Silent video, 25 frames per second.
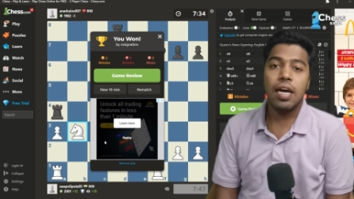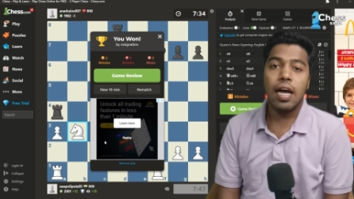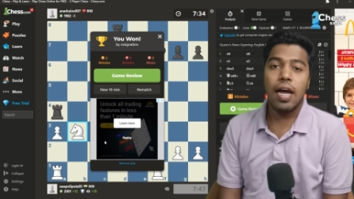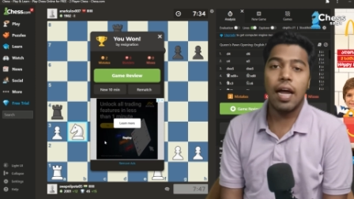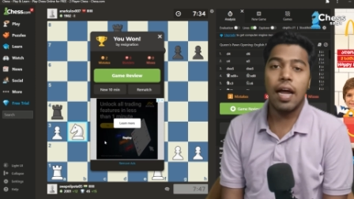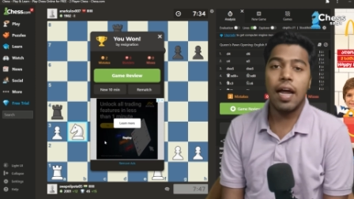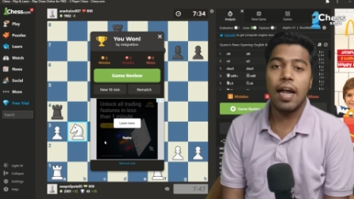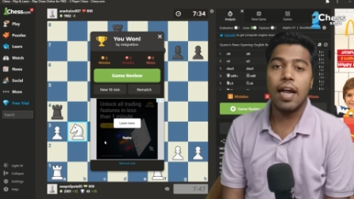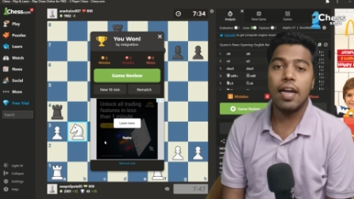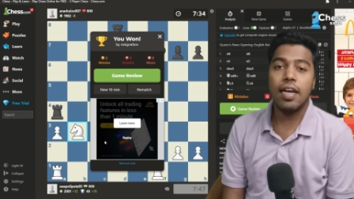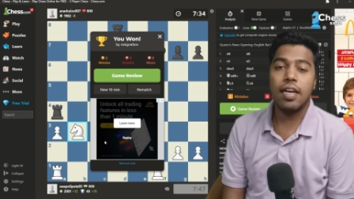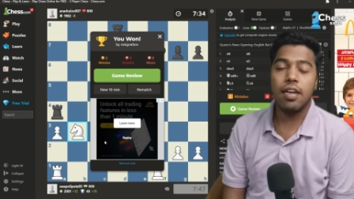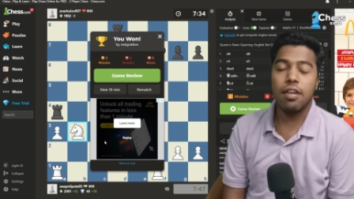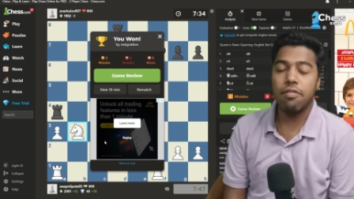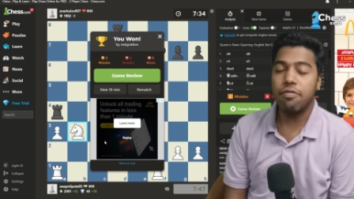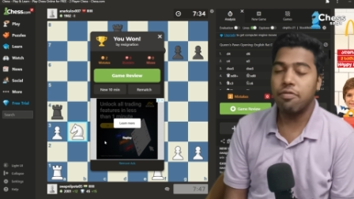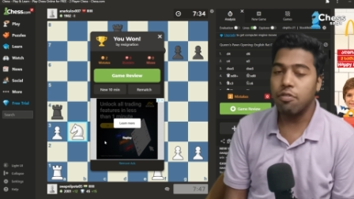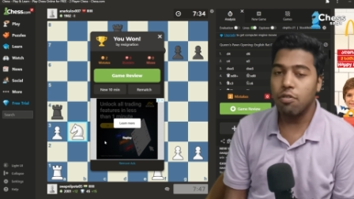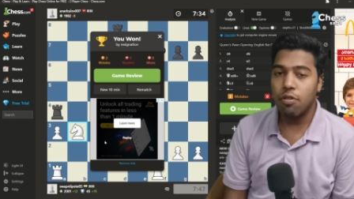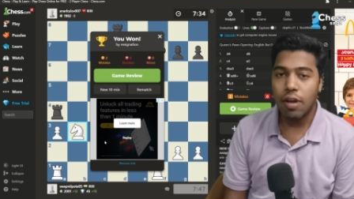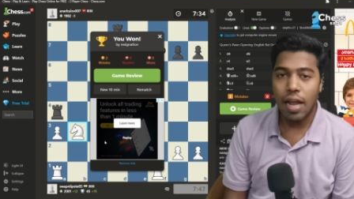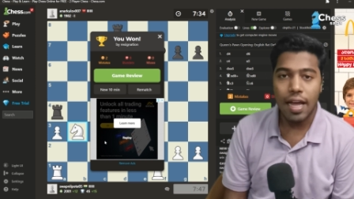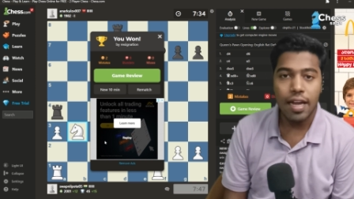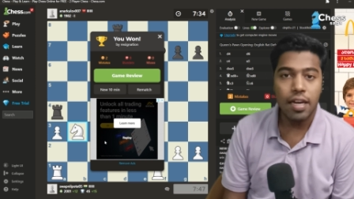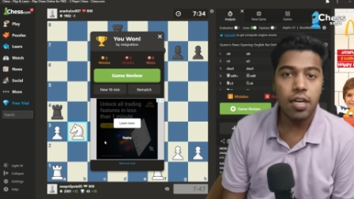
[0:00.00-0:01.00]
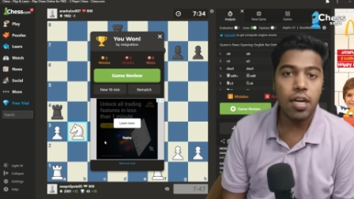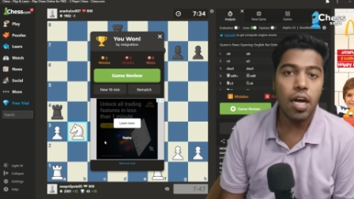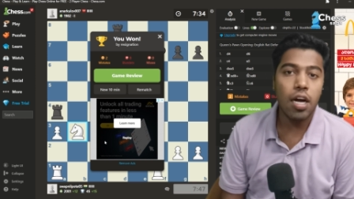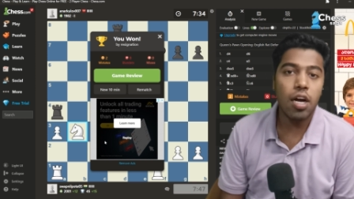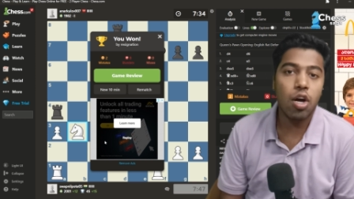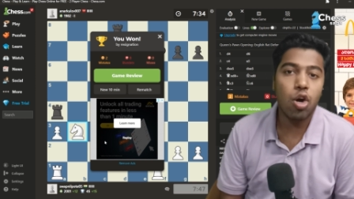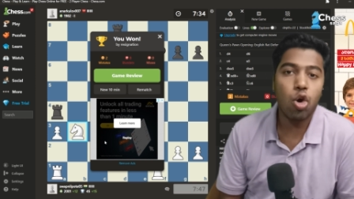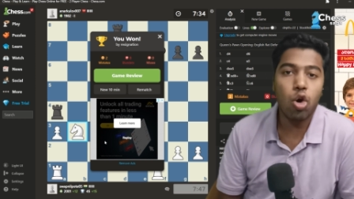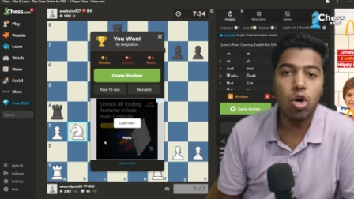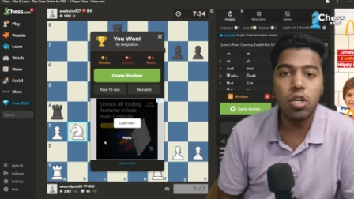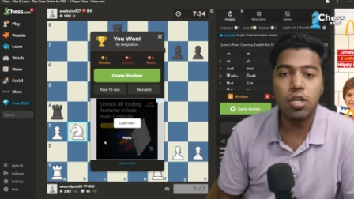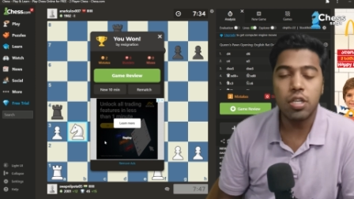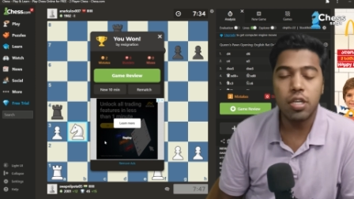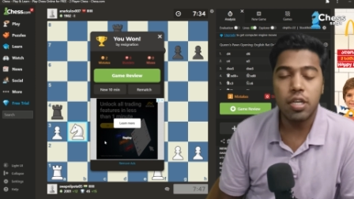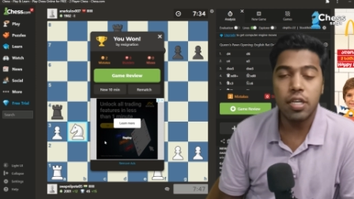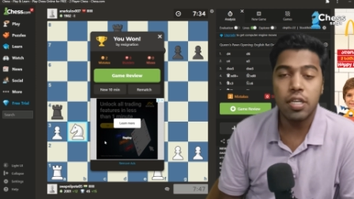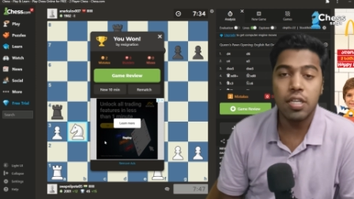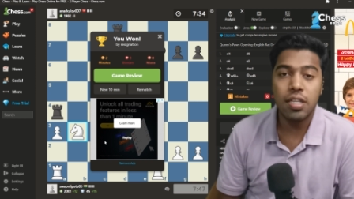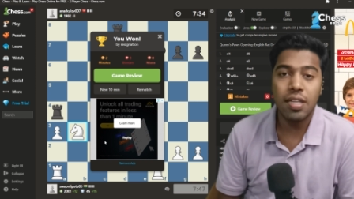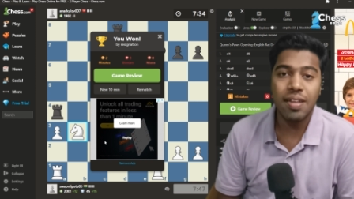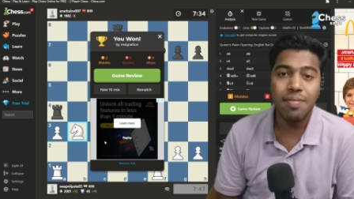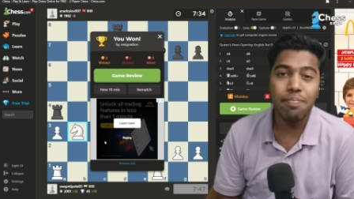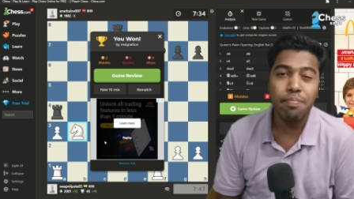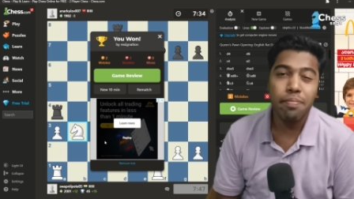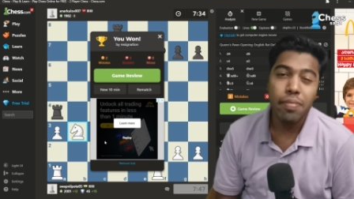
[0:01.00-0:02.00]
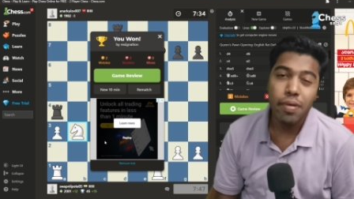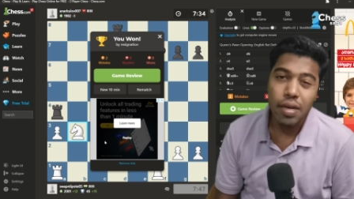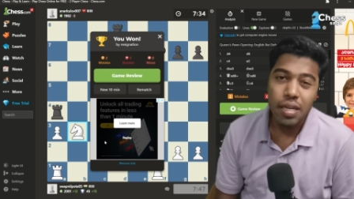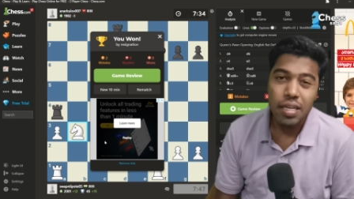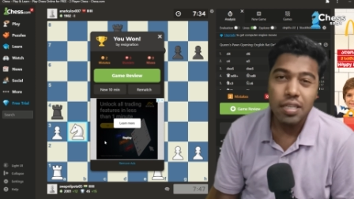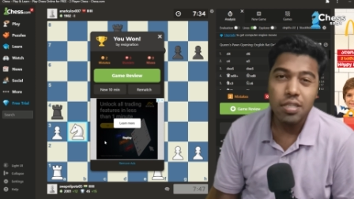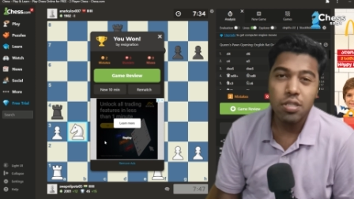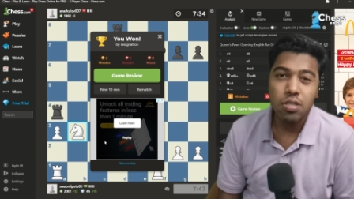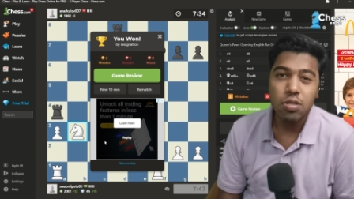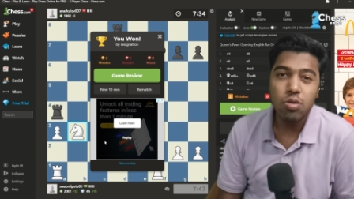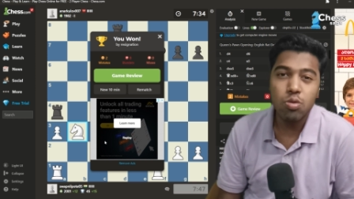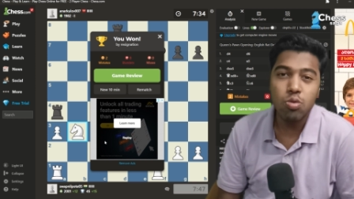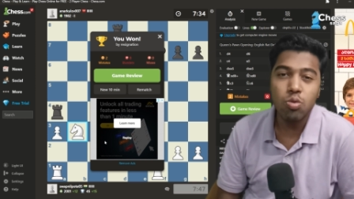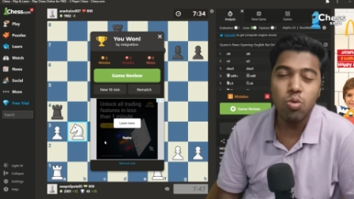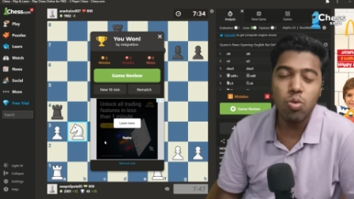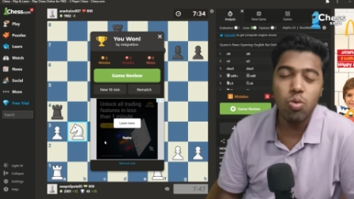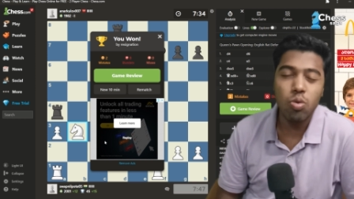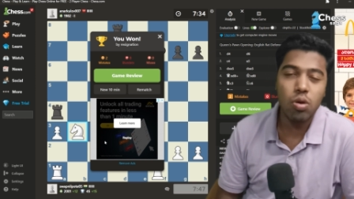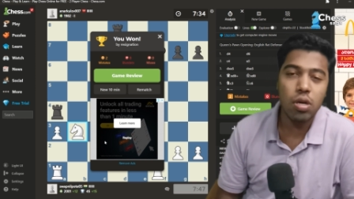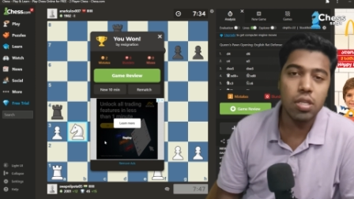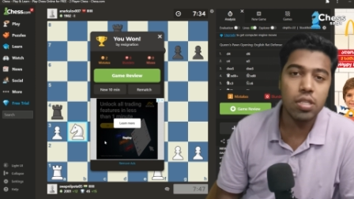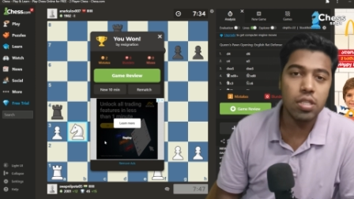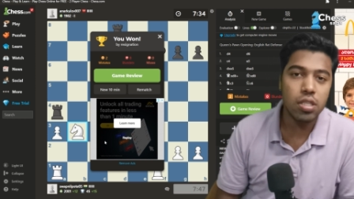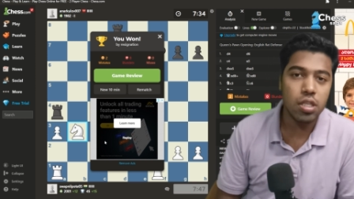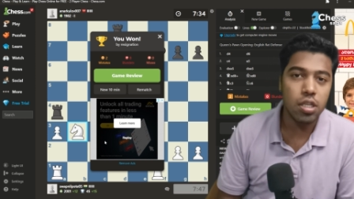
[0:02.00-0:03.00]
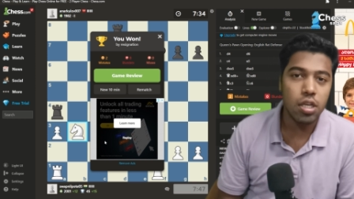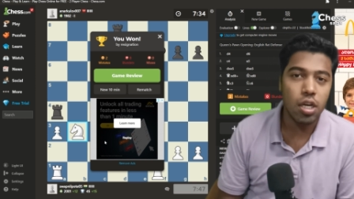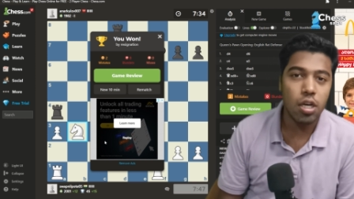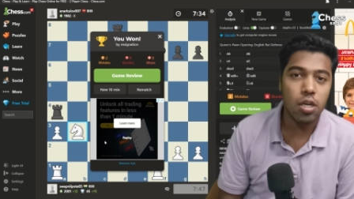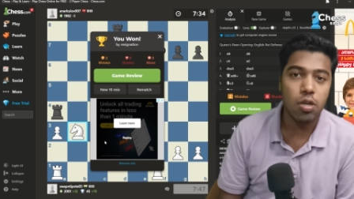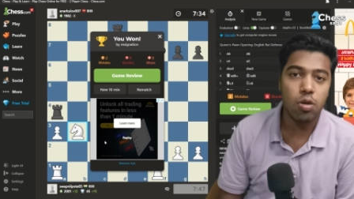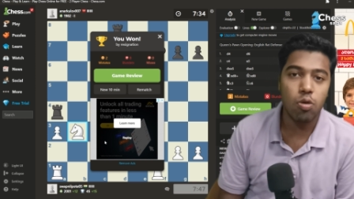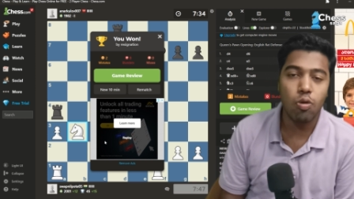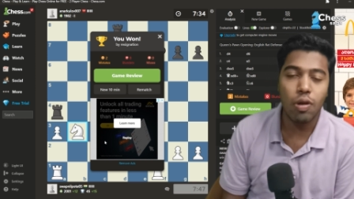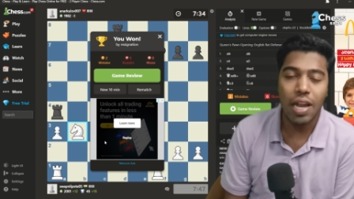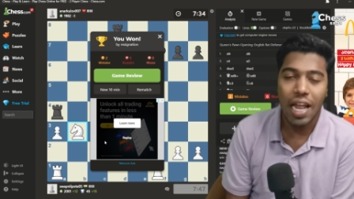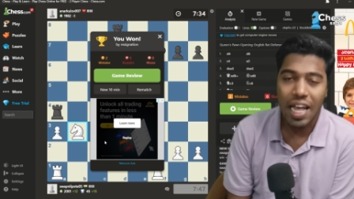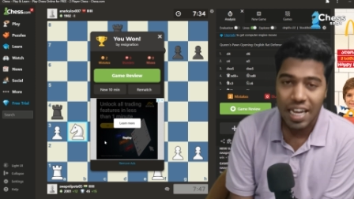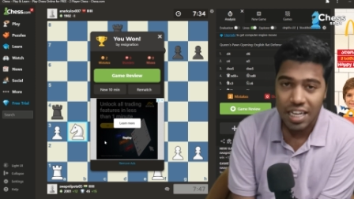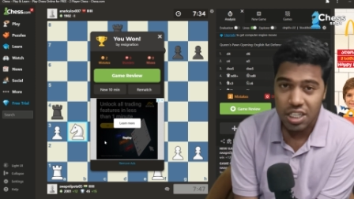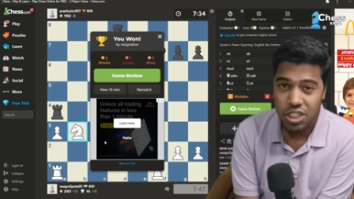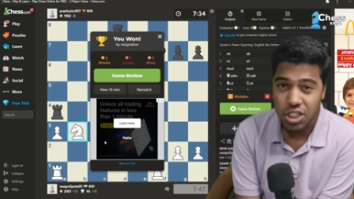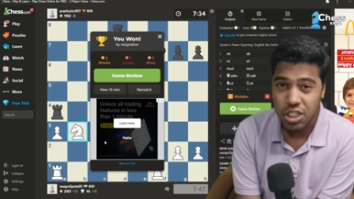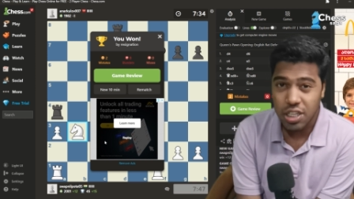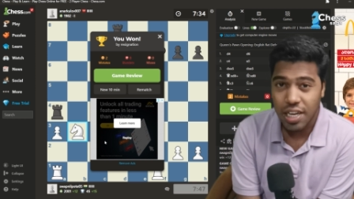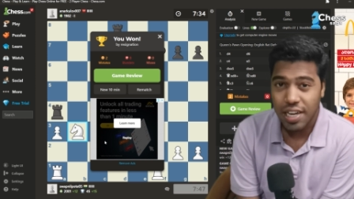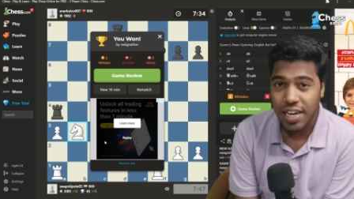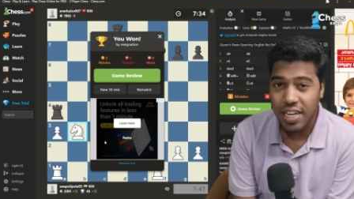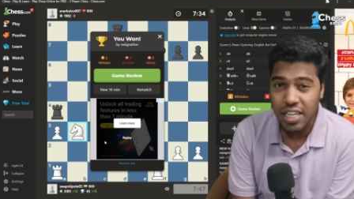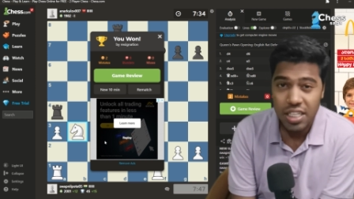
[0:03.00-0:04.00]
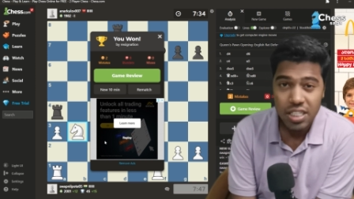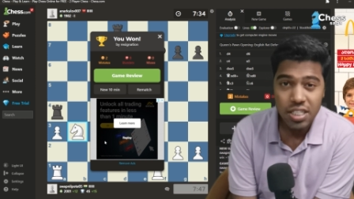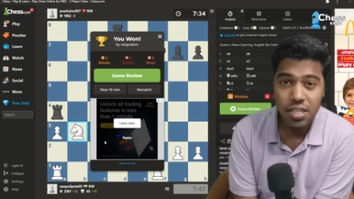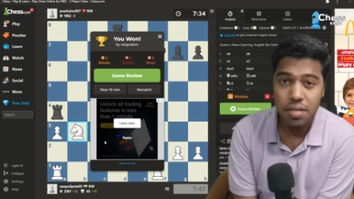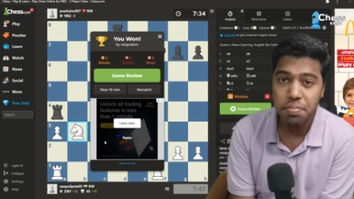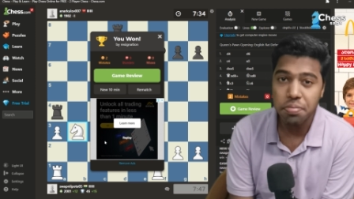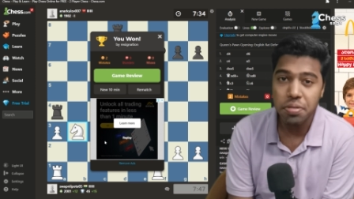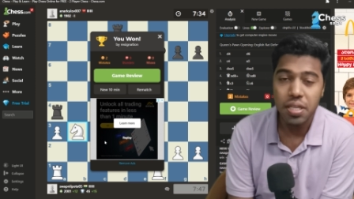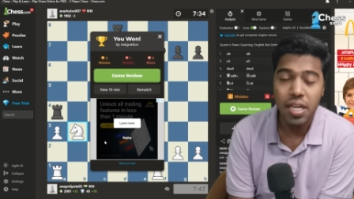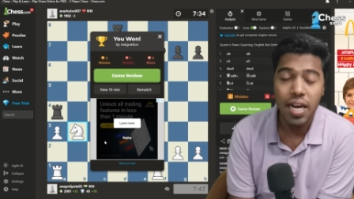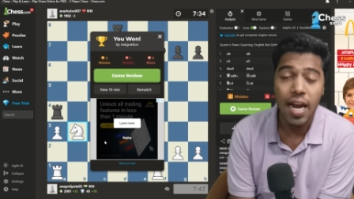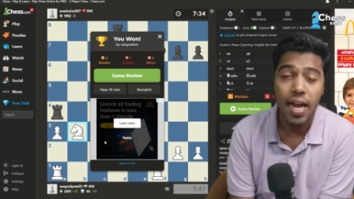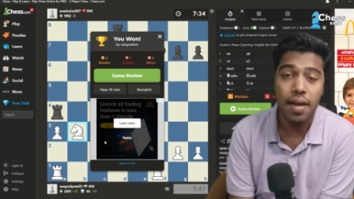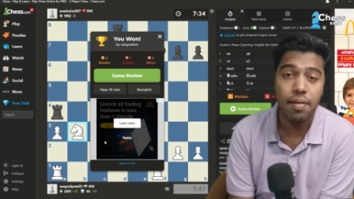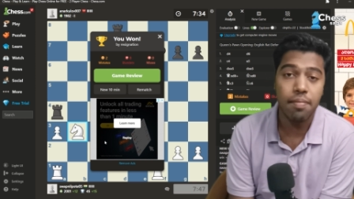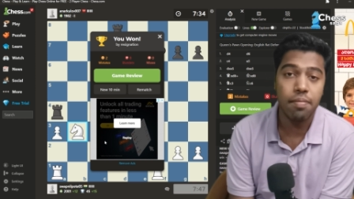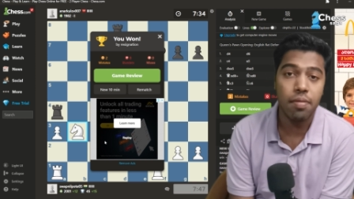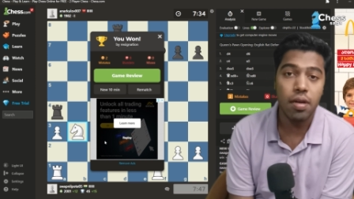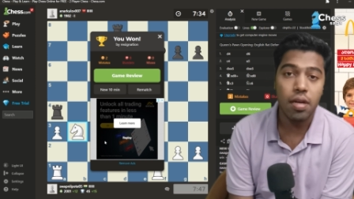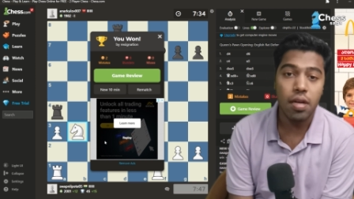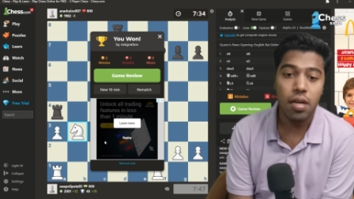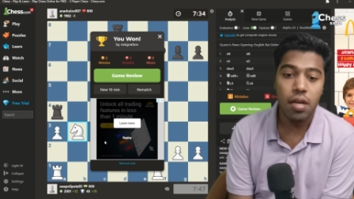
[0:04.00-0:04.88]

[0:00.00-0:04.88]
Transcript: And if you like our content, then please do consider to like, share and subscribe.